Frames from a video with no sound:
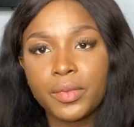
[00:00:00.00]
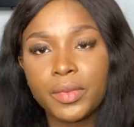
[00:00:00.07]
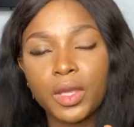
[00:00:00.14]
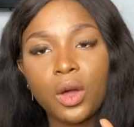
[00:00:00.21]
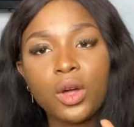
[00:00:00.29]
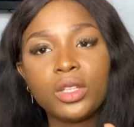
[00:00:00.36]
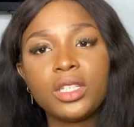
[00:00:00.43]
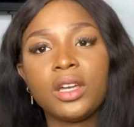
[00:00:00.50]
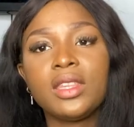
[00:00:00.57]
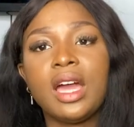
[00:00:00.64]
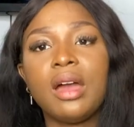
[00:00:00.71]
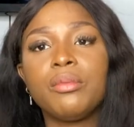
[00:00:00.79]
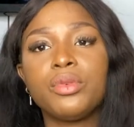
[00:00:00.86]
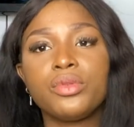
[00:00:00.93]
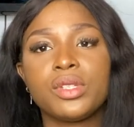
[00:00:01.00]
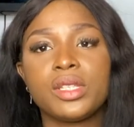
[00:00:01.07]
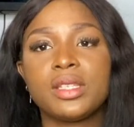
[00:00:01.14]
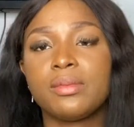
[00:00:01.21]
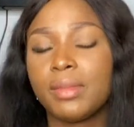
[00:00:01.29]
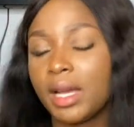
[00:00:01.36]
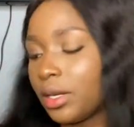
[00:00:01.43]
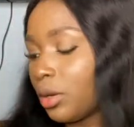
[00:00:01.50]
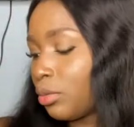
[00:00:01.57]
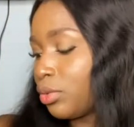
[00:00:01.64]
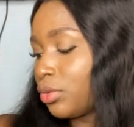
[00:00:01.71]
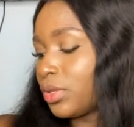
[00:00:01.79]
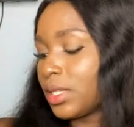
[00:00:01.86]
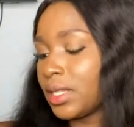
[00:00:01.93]
all the other bruises, minor
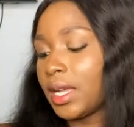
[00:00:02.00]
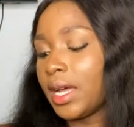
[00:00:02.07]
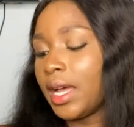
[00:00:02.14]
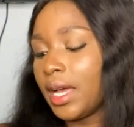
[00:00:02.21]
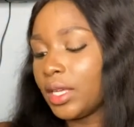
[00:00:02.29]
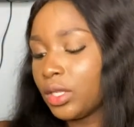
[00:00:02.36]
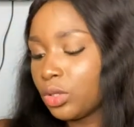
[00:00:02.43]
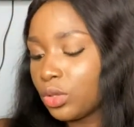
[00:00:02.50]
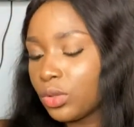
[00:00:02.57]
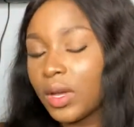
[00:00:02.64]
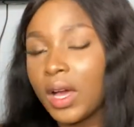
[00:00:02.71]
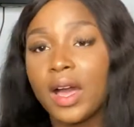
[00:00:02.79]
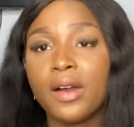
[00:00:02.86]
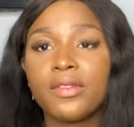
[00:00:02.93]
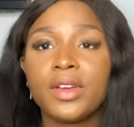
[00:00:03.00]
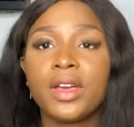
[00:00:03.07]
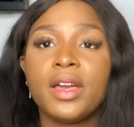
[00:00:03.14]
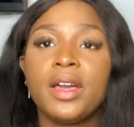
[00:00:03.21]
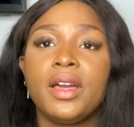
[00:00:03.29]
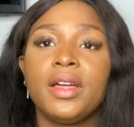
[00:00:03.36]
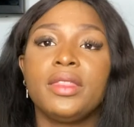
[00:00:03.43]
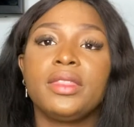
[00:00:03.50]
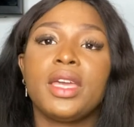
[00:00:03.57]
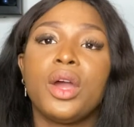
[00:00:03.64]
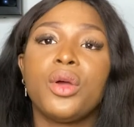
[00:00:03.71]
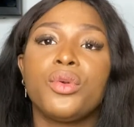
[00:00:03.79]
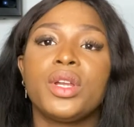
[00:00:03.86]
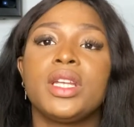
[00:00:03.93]
bruises that I used to have, they're
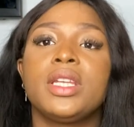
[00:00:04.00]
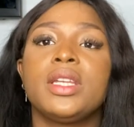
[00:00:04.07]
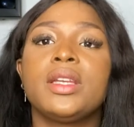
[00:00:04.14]
already